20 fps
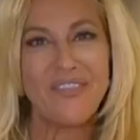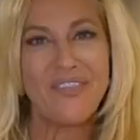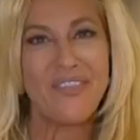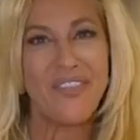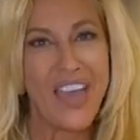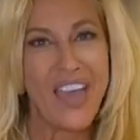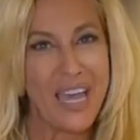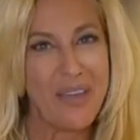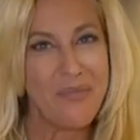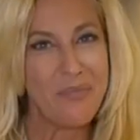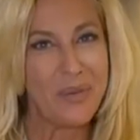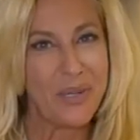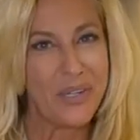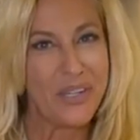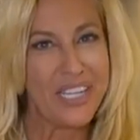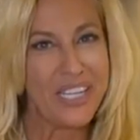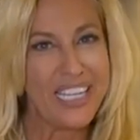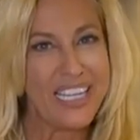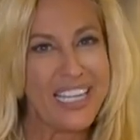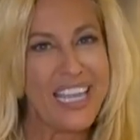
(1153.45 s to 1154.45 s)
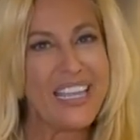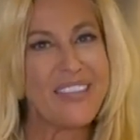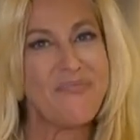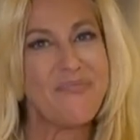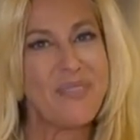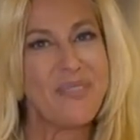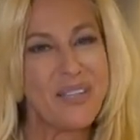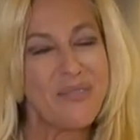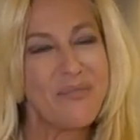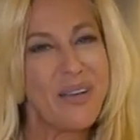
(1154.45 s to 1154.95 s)
fat burning and
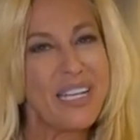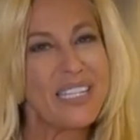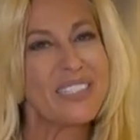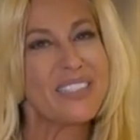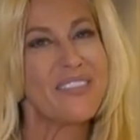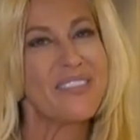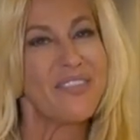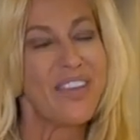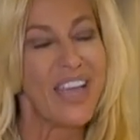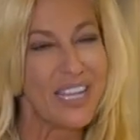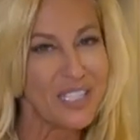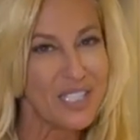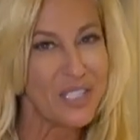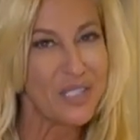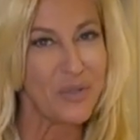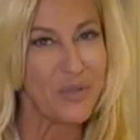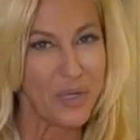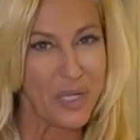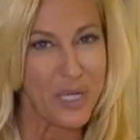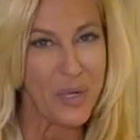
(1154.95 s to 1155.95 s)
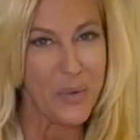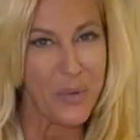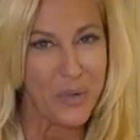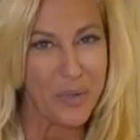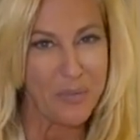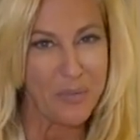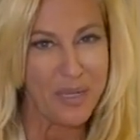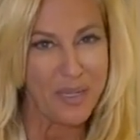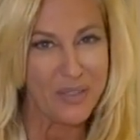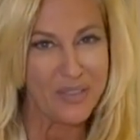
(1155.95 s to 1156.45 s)
minimize the fat storing
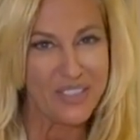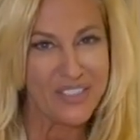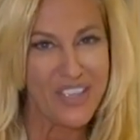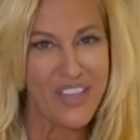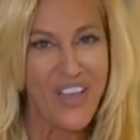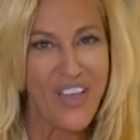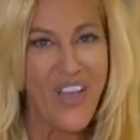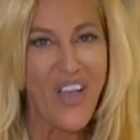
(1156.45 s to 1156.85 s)
hormones.